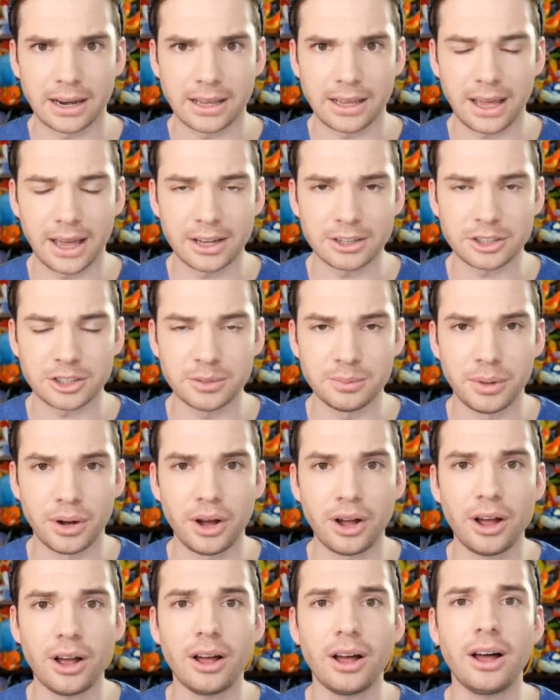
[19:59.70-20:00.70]
Gotta catch
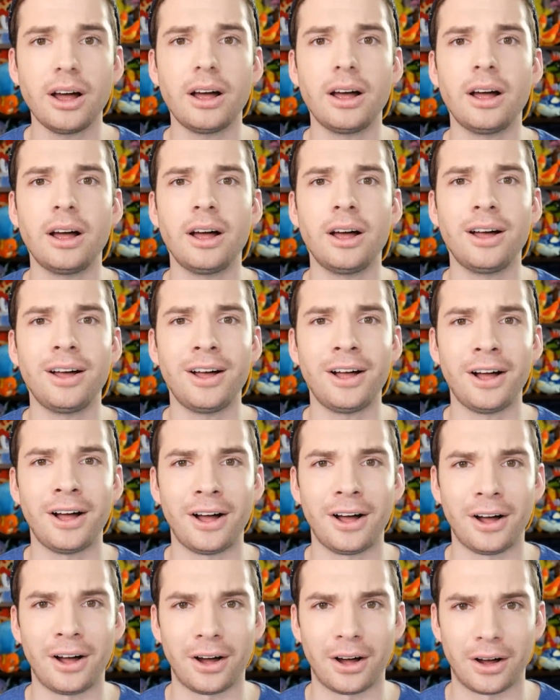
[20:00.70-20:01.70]
them
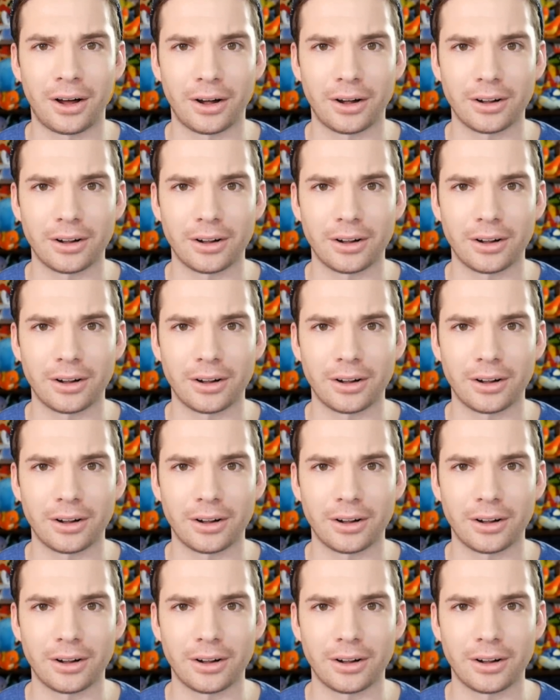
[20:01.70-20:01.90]
all.